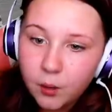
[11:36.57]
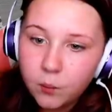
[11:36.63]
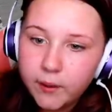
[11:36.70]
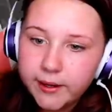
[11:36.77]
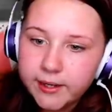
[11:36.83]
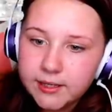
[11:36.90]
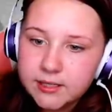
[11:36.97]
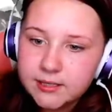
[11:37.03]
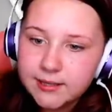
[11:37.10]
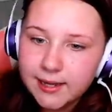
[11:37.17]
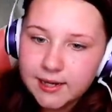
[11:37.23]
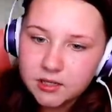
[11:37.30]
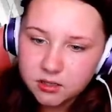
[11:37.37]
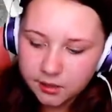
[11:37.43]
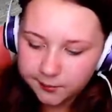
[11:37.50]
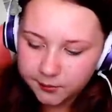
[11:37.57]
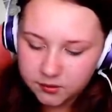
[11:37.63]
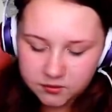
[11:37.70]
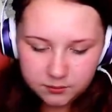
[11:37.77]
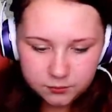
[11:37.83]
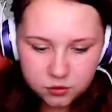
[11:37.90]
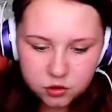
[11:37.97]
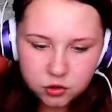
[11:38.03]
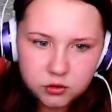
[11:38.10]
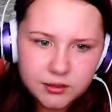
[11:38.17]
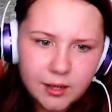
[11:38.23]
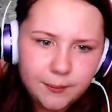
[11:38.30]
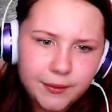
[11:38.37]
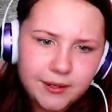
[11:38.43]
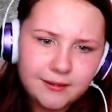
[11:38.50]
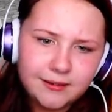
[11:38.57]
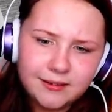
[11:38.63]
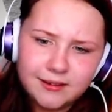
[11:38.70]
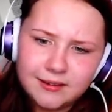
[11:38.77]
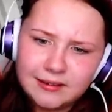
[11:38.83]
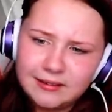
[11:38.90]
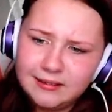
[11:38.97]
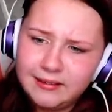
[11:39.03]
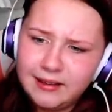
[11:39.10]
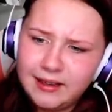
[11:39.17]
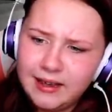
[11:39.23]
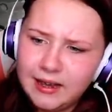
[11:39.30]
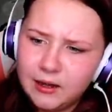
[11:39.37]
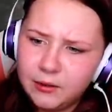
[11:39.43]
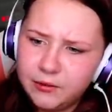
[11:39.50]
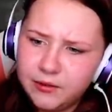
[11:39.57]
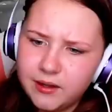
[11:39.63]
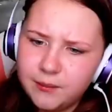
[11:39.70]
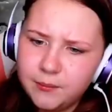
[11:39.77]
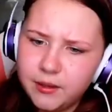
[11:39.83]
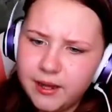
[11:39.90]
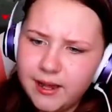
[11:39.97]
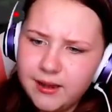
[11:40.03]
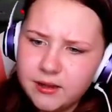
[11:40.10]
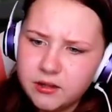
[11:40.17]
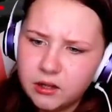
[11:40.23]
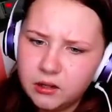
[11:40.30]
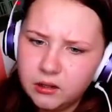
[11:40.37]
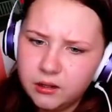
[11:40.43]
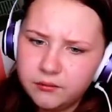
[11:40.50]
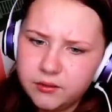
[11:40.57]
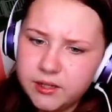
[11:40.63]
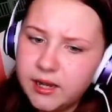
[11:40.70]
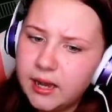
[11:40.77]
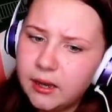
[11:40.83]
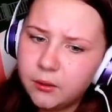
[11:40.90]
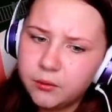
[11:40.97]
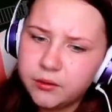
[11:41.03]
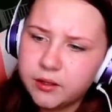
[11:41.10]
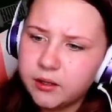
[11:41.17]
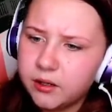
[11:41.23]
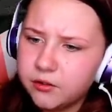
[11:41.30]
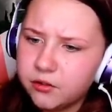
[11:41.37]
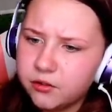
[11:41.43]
when it's daytime because I'm sure they'll be in this their house then. But that is a lovely house, can I